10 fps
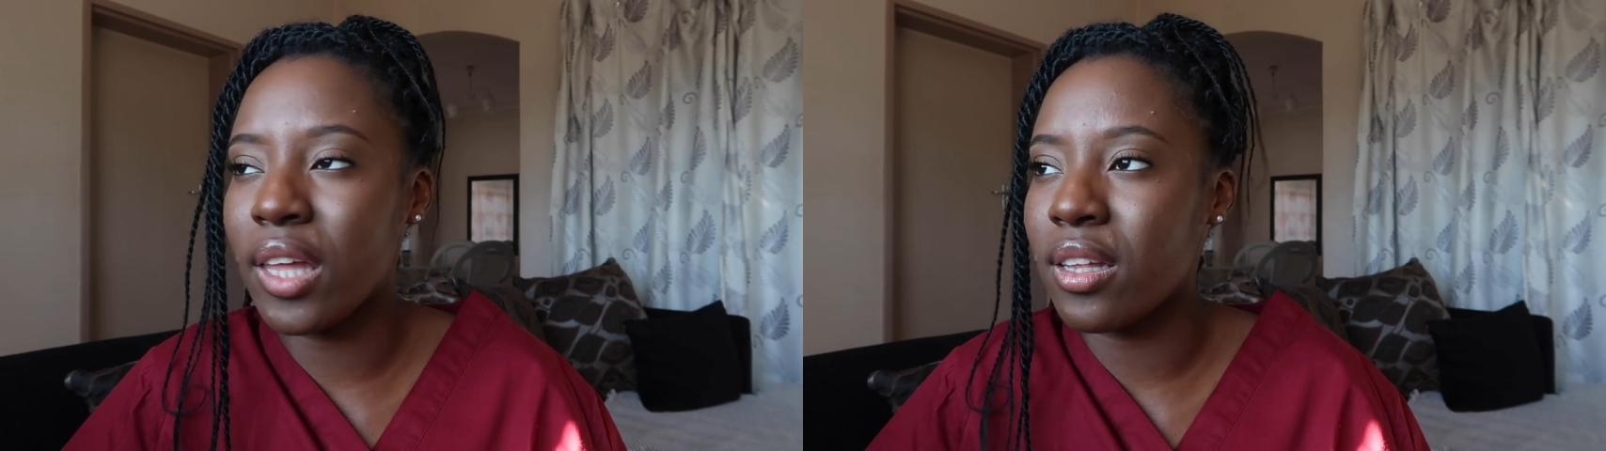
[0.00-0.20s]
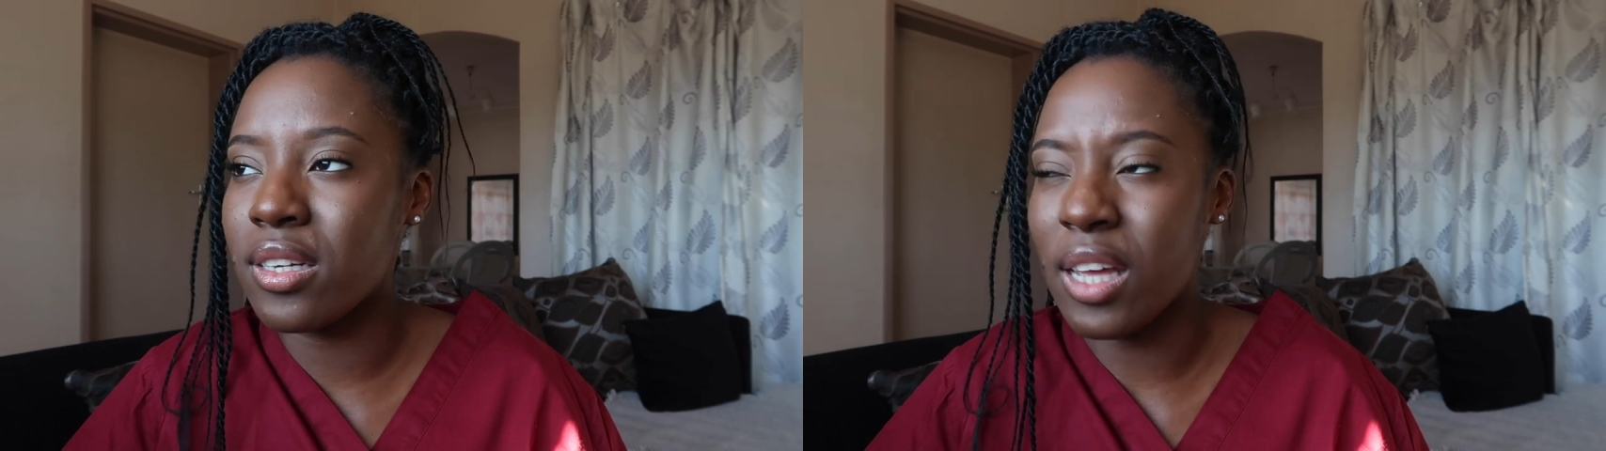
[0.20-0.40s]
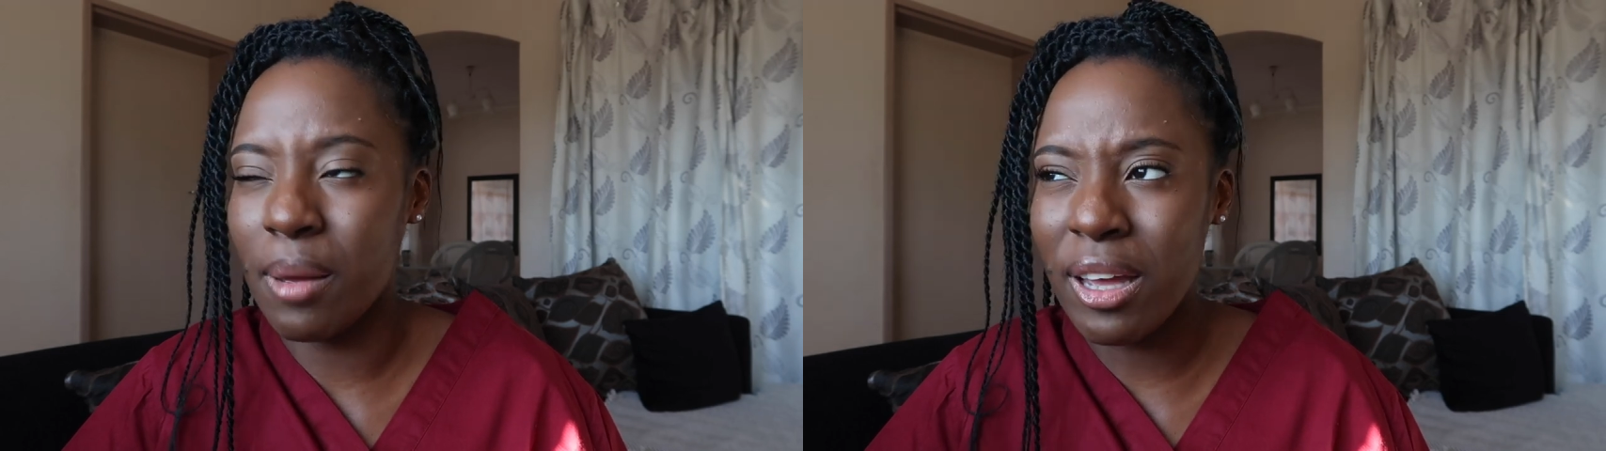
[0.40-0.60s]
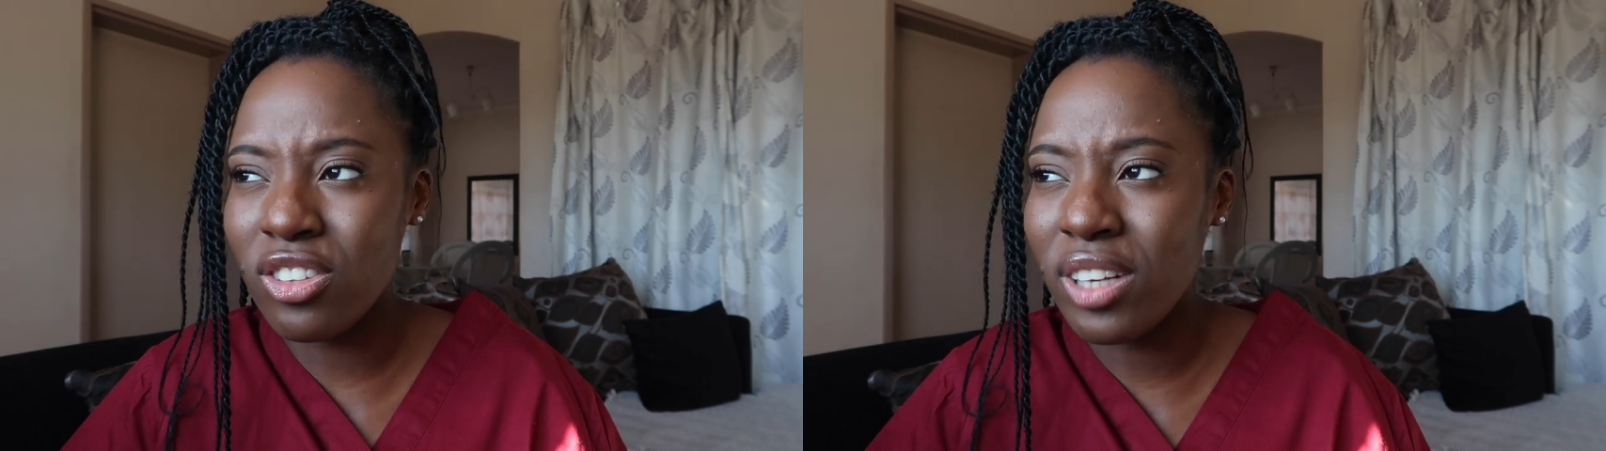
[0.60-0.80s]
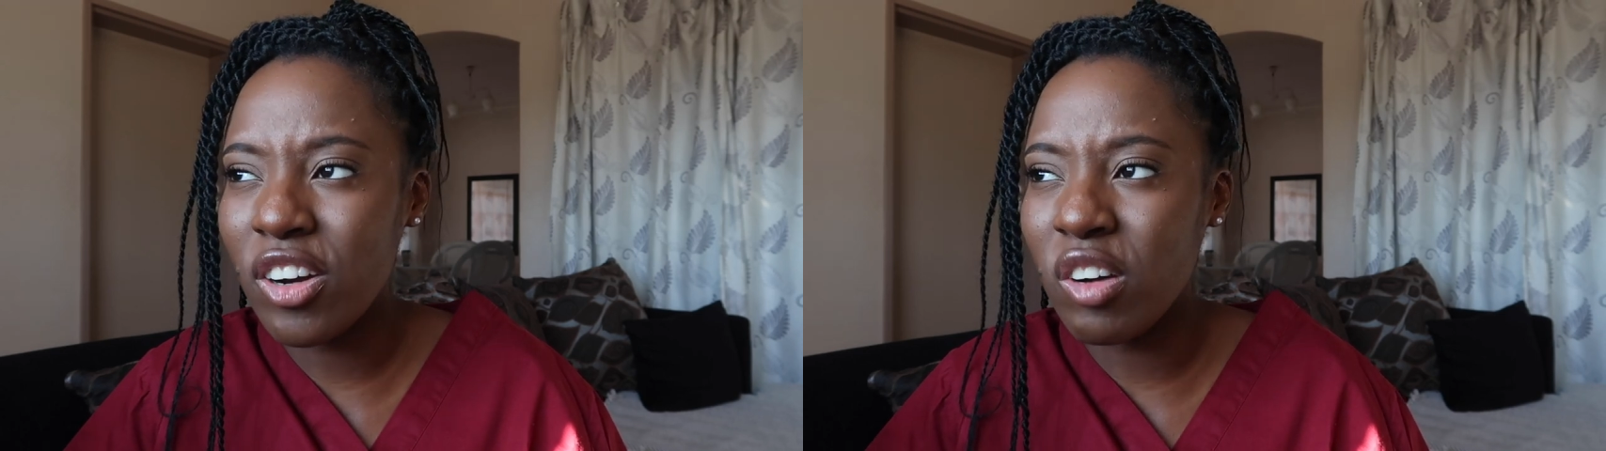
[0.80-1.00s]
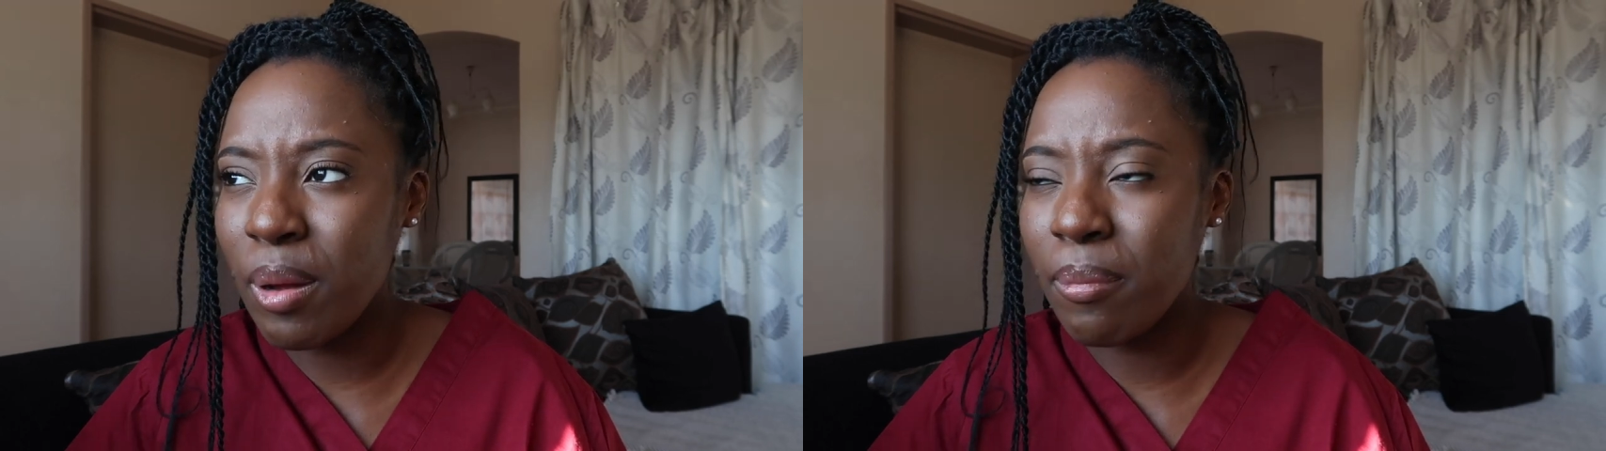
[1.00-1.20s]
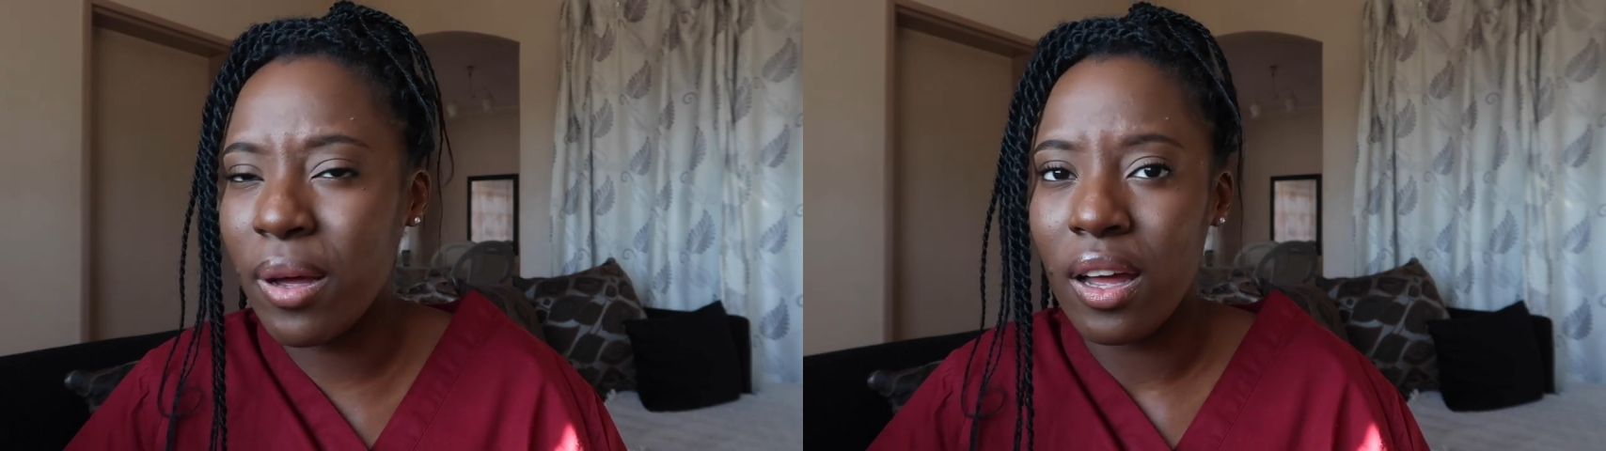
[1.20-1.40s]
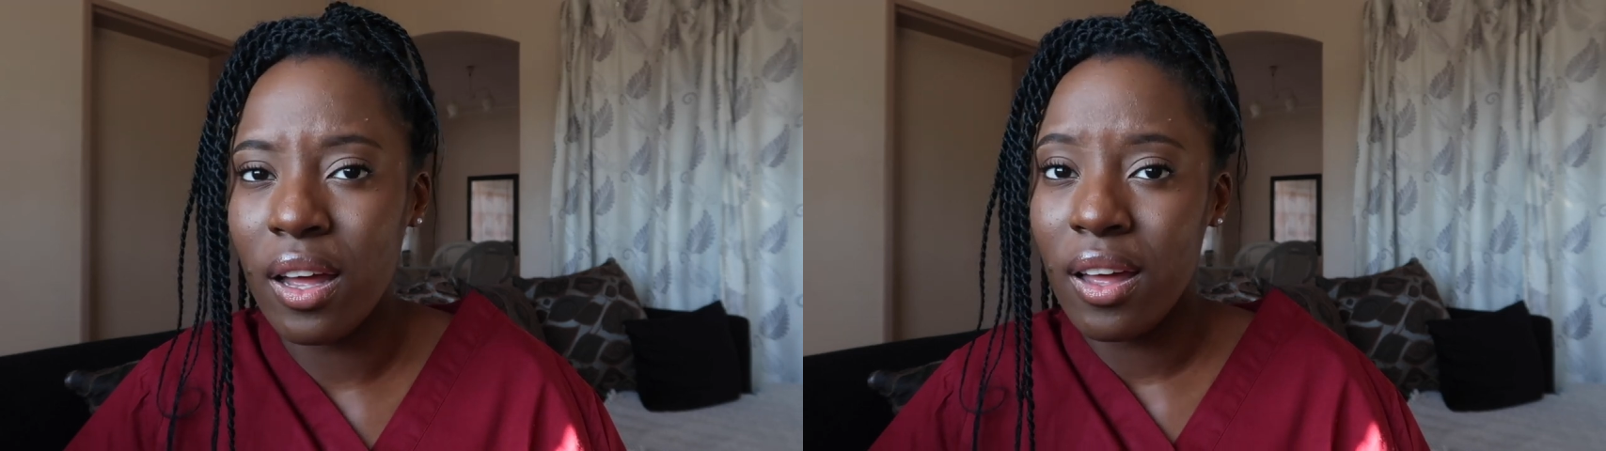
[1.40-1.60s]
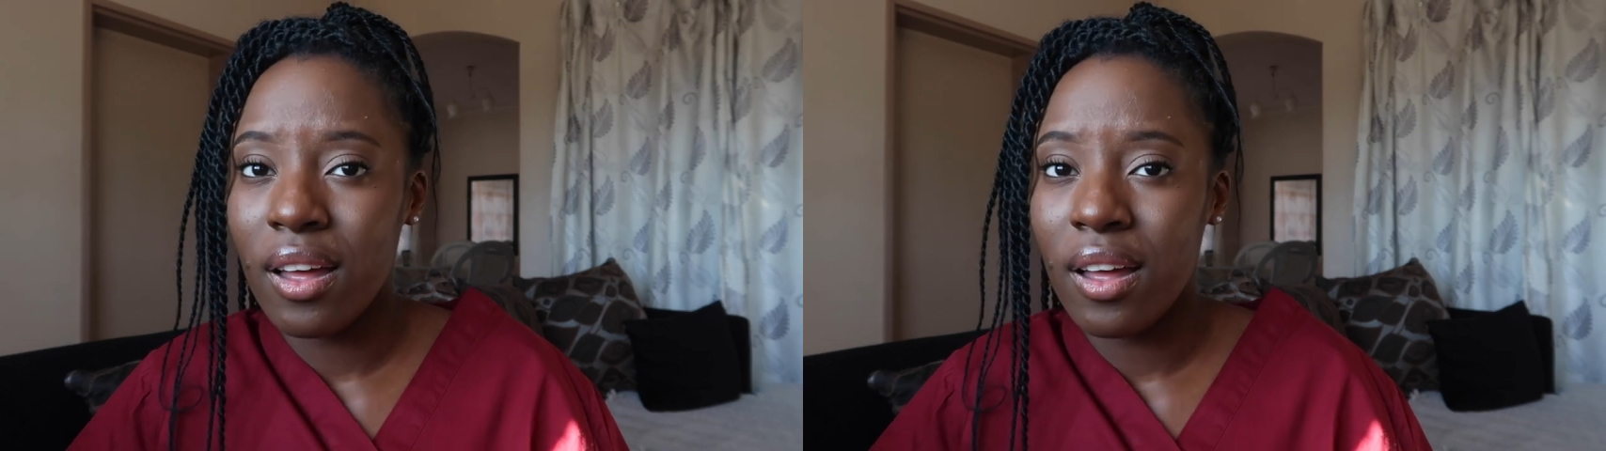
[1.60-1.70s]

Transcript: at that time actually i remember